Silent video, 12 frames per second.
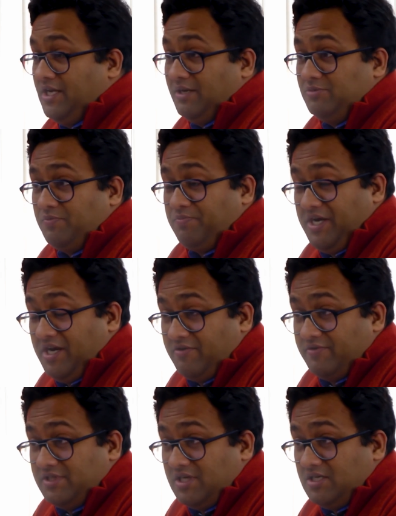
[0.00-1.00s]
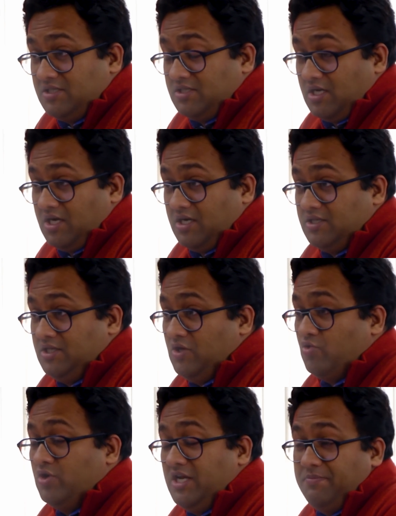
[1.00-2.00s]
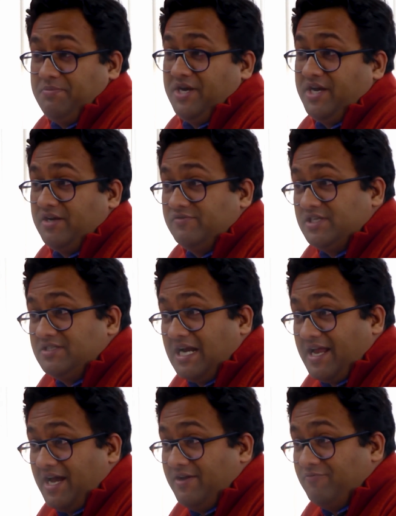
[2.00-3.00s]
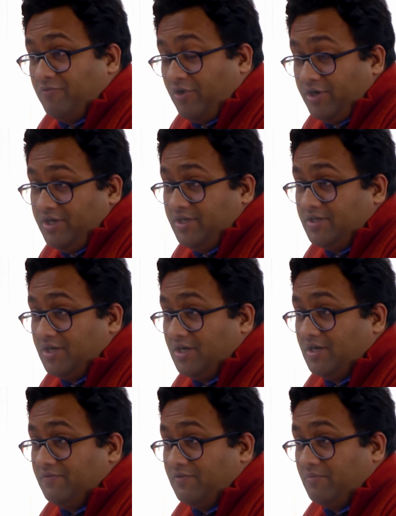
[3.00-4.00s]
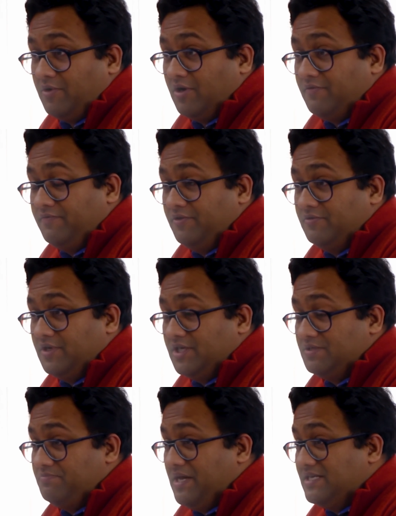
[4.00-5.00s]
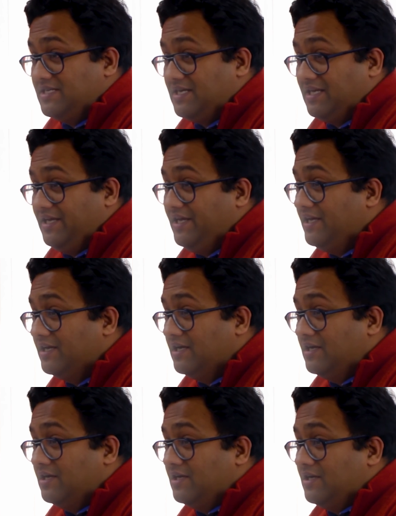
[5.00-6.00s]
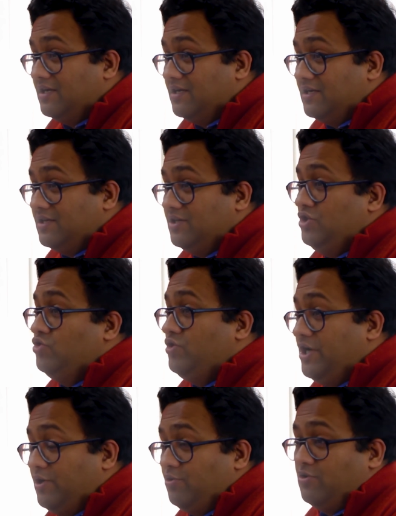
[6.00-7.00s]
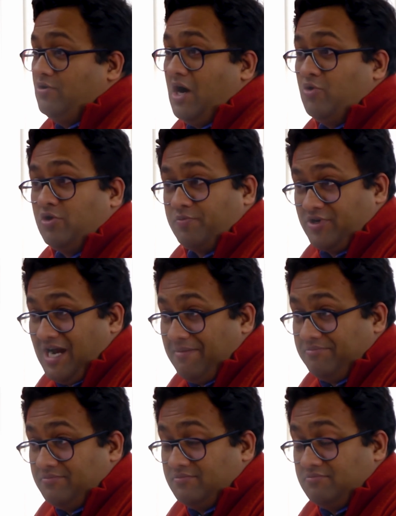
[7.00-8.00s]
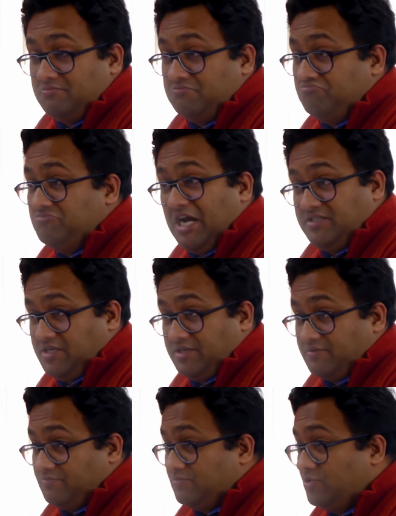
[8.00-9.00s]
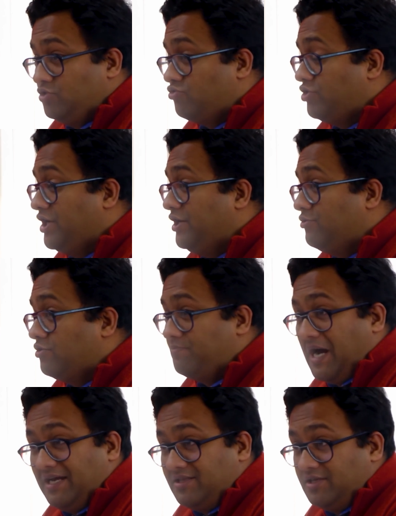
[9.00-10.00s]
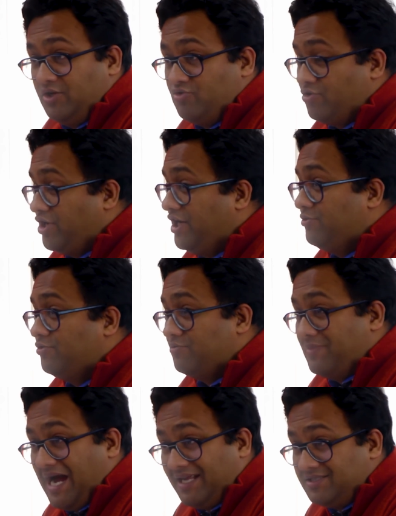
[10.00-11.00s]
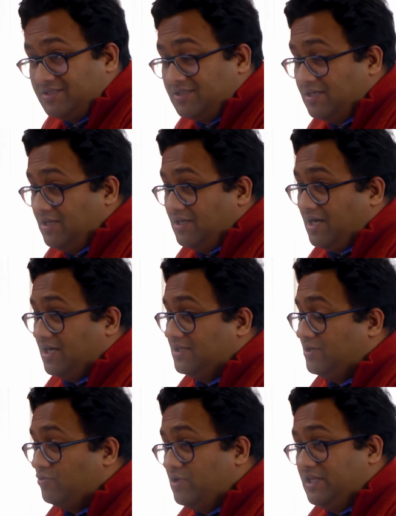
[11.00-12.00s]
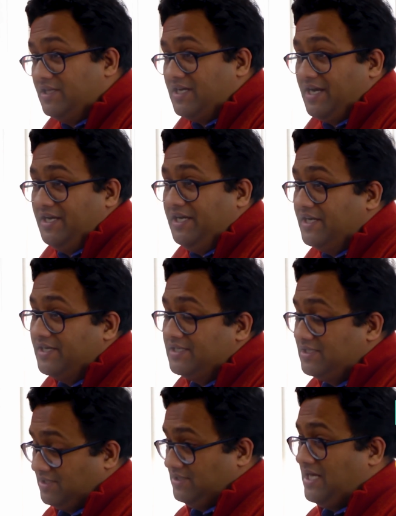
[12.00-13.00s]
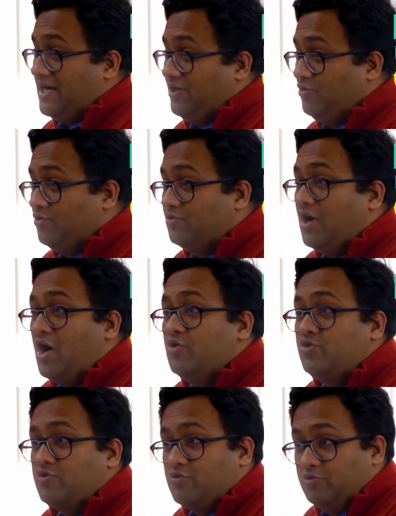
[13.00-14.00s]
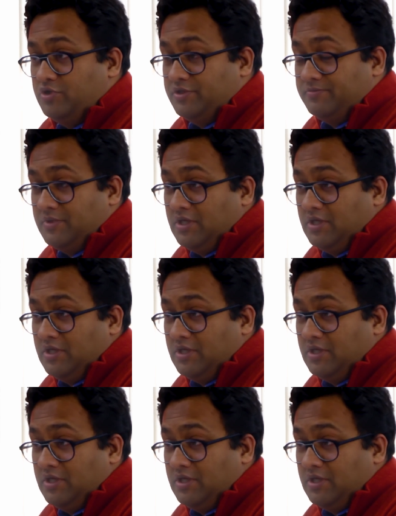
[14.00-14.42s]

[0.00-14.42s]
in terms of prerequisites, the only prerequisite that I want from all of you is basically you need to know how to program. That's it. You don't need to know Python. You don't need to know maths. The only thing I need is that you know how to code.